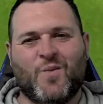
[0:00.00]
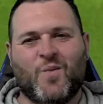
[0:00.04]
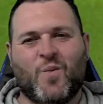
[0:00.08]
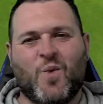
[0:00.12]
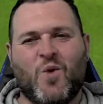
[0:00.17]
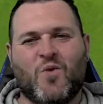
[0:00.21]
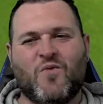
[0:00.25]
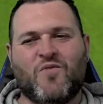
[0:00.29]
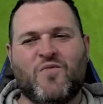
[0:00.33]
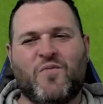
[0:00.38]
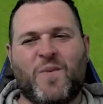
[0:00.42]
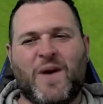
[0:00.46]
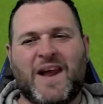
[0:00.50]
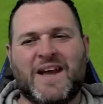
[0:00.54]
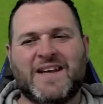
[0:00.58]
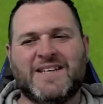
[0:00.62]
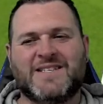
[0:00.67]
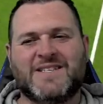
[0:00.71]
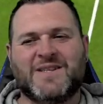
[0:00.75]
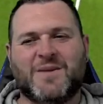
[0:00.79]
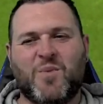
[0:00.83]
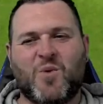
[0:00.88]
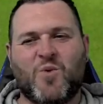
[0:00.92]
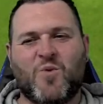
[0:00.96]
Wolf
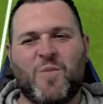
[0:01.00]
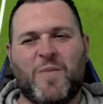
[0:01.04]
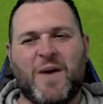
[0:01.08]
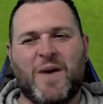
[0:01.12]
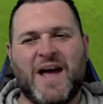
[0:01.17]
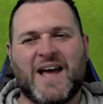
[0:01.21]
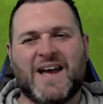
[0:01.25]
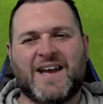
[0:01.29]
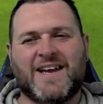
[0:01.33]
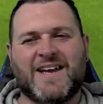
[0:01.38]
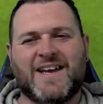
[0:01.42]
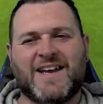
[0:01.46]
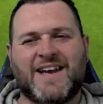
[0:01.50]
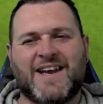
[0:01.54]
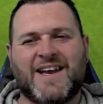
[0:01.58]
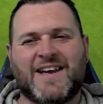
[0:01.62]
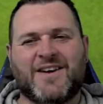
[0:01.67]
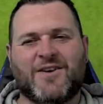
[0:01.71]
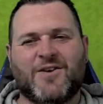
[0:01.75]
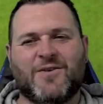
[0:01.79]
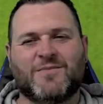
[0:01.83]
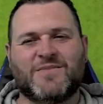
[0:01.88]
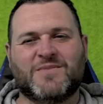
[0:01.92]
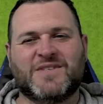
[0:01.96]
plays the ball back.
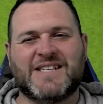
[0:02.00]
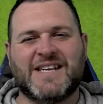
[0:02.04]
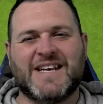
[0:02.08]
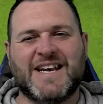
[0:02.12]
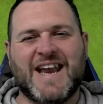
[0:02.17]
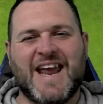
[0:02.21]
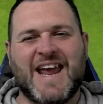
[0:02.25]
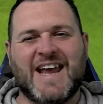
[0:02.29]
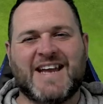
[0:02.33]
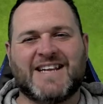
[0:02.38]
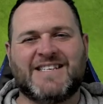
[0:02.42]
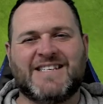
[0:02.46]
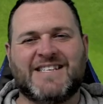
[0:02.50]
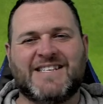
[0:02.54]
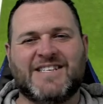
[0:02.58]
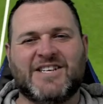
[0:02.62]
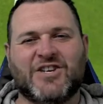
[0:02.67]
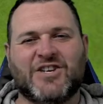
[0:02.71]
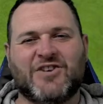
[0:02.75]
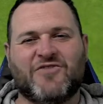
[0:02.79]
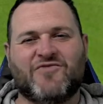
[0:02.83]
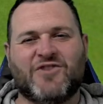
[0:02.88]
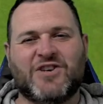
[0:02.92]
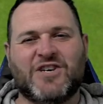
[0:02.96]
It comes to Nex. He's
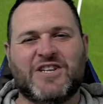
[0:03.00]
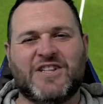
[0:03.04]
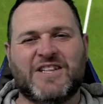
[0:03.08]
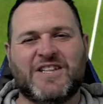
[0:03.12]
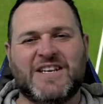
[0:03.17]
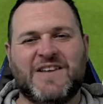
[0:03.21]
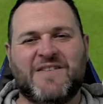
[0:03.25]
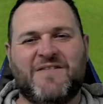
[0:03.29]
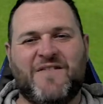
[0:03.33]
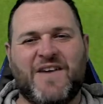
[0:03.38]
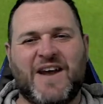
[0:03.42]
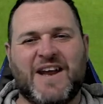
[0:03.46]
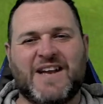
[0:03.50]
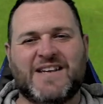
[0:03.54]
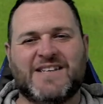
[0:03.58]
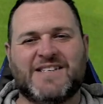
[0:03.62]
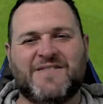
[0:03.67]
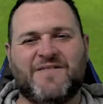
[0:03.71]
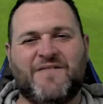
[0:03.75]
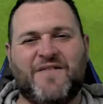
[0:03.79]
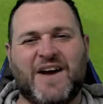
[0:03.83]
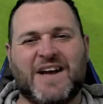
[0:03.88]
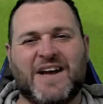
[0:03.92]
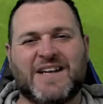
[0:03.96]
going to run at the
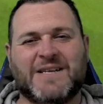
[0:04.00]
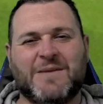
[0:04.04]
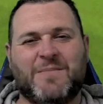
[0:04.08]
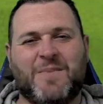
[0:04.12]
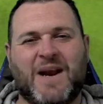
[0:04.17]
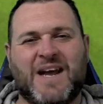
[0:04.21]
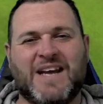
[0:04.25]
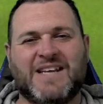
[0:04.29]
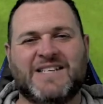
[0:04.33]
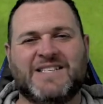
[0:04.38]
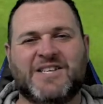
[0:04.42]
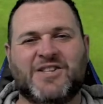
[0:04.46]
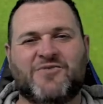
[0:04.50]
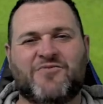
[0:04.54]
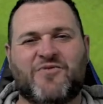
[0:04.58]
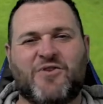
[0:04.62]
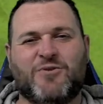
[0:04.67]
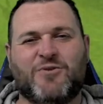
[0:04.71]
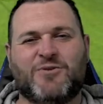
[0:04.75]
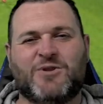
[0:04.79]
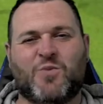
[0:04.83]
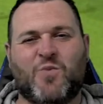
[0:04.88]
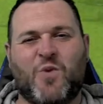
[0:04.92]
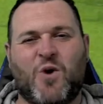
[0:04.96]
defence. In fact, he plays it
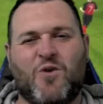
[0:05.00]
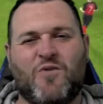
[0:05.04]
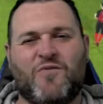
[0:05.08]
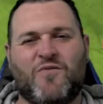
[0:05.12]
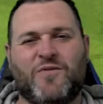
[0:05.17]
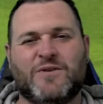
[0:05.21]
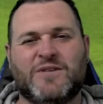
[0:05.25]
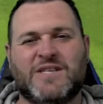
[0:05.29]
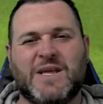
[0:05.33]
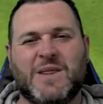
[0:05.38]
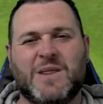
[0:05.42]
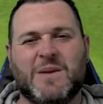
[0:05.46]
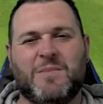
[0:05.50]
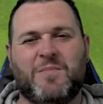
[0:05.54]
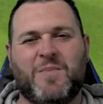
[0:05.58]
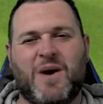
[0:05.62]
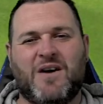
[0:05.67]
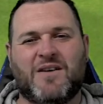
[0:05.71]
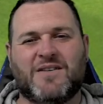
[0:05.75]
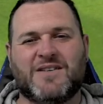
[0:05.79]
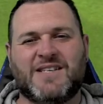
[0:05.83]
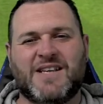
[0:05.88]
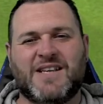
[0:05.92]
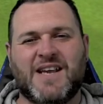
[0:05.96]
through to Wolf, who's in the
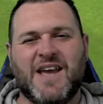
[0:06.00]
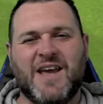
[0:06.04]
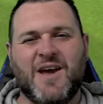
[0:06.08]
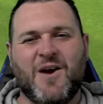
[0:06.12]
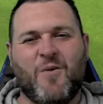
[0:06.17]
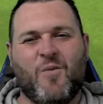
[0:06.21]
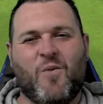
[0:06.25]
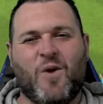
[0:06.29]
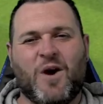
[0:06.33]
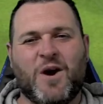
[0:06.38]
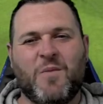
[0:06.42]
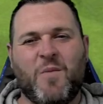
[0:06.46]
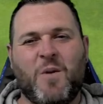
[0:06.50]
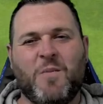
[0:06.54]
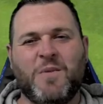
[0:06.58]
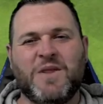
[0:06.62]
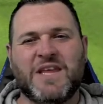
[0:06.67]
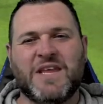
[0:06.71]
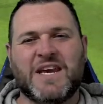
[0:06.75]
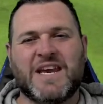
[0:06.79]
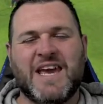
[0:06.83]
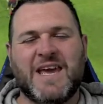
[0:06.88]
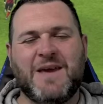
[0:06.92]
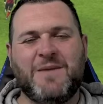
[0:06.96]
box. One-on-one with
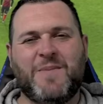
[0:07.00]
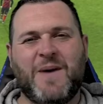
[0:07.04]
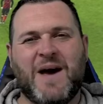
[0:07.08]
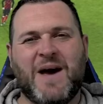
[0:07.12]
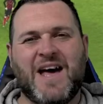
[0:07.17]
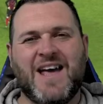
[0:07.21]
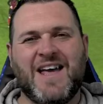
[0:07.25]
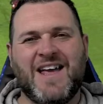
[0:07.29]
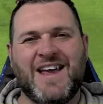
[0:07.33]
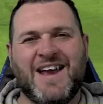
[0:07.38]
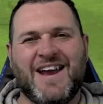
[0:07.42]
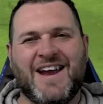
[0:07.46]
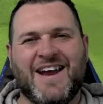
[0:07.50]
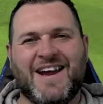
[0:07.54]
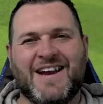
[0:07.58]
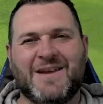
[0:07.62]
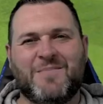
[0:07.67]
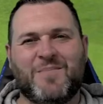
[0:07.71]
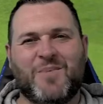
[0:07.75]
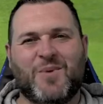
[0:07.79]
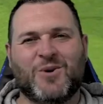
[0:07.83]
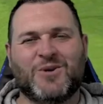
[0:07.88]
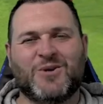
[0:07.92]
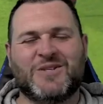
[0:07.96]
the keeper, and he
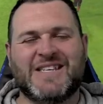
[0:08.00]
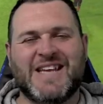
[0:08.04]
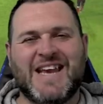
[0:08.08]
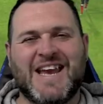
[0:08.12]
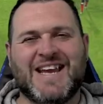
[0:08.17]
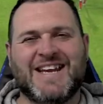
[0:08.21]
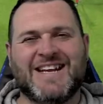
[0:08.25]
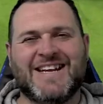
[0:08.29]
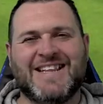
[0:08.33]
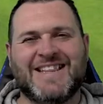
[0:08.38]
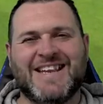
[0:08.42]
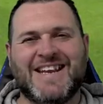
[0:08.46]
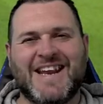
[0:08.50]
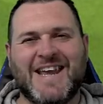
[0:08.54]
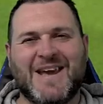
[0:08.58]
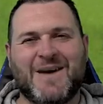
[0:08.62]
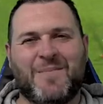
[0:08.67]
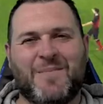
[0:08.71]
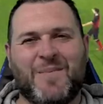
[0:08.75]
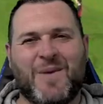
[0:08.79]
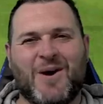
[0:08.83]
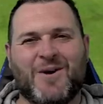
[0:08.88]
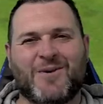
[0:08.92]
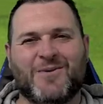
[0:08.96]
puts it in at the near
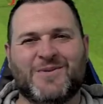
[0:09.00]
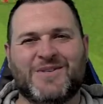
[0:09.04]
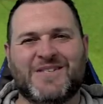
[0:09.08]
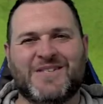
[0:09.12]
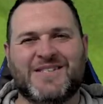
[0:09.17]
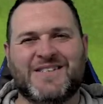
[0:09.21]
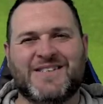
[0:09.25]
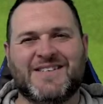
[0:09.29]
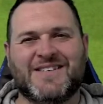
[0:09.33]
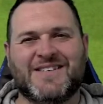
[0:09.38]
post.